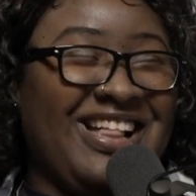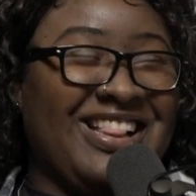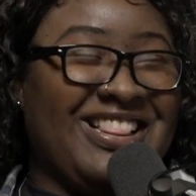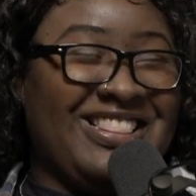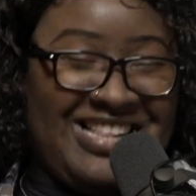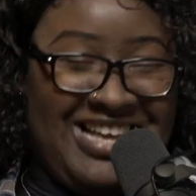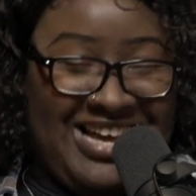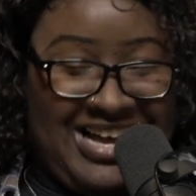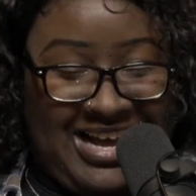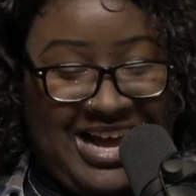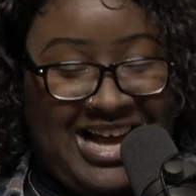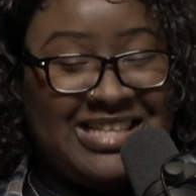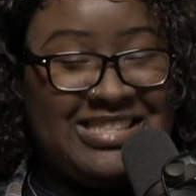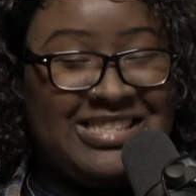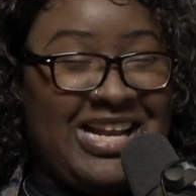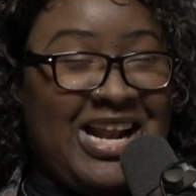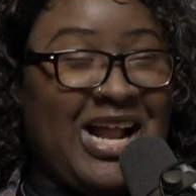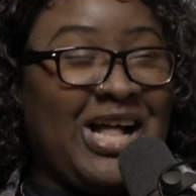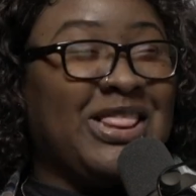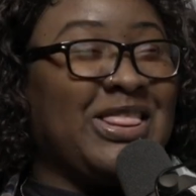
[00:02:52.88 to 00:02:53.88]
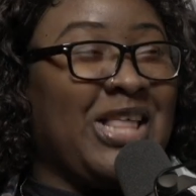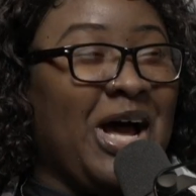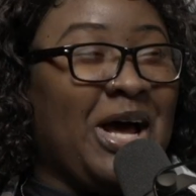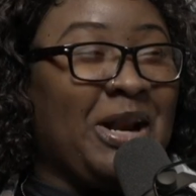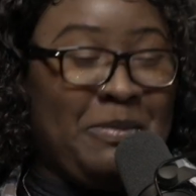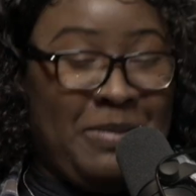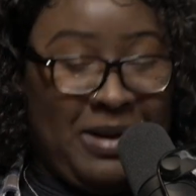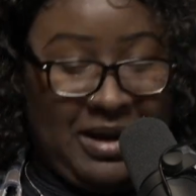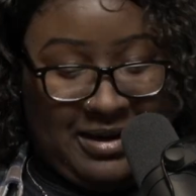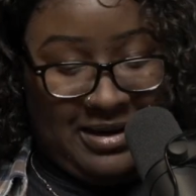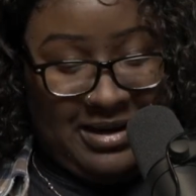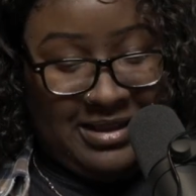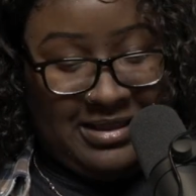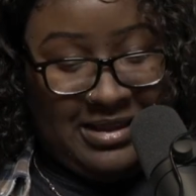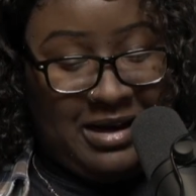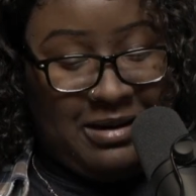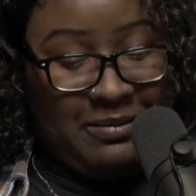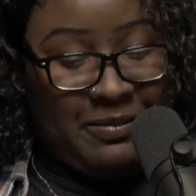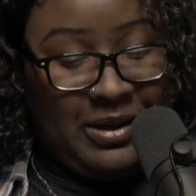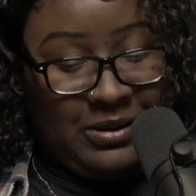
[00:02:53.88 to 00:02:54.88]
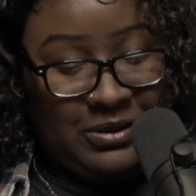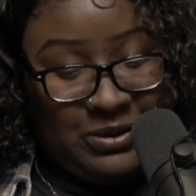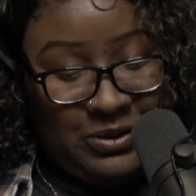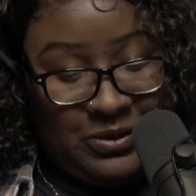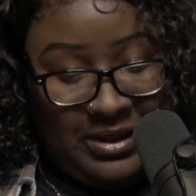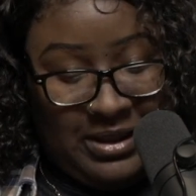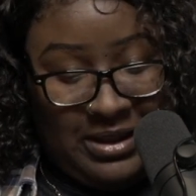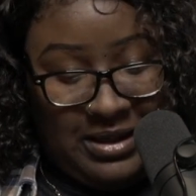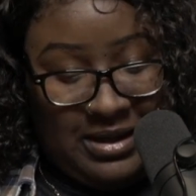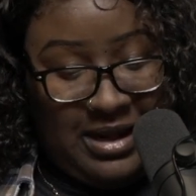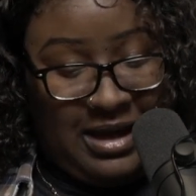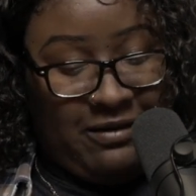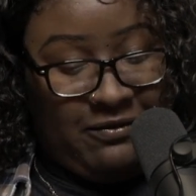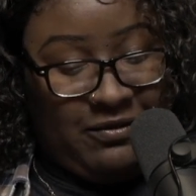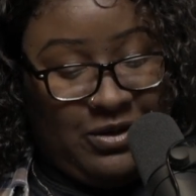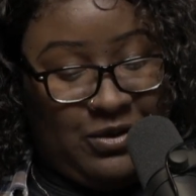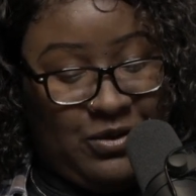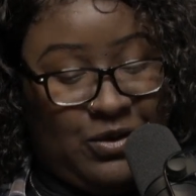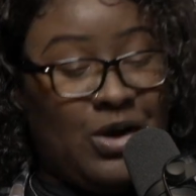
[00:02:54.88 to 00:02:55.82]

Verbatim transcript: Nah, I said I thought about it. I thought about doing it and having you